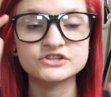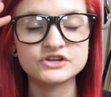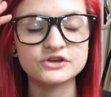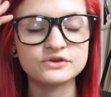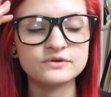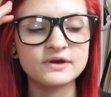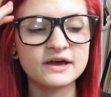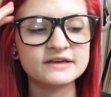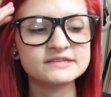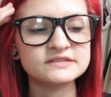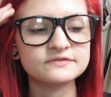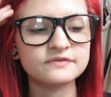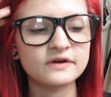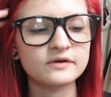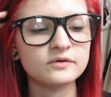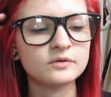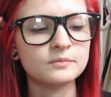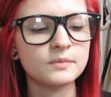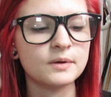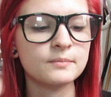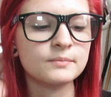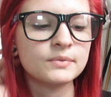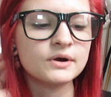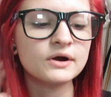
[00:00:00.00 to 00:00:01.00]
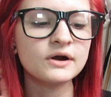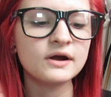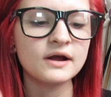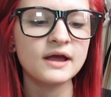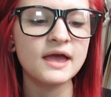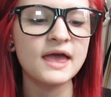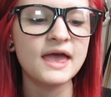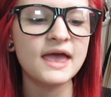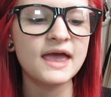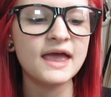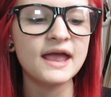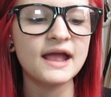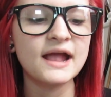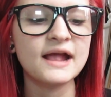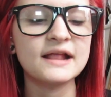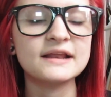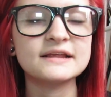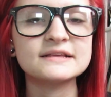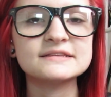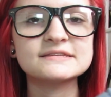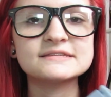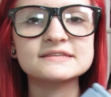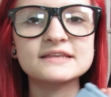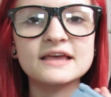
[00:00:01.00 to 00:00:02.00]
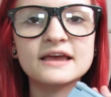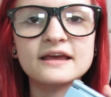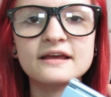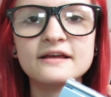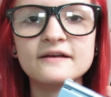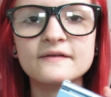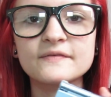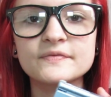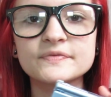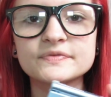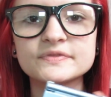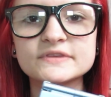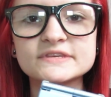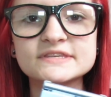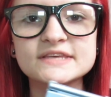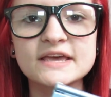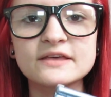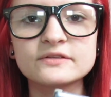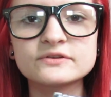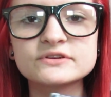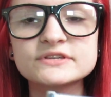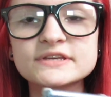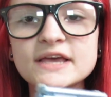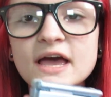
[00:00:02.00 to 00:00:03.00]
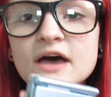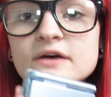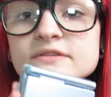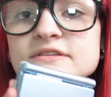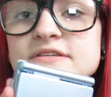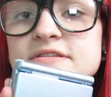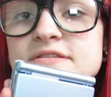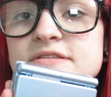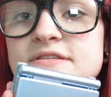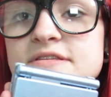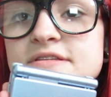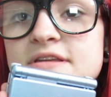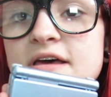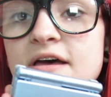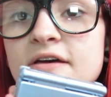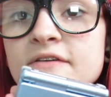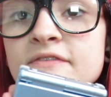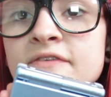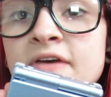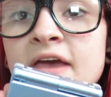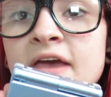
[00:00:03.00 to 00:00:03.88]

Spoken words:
show you guys if I remember. And it's like the Sailor Scouts and stuff,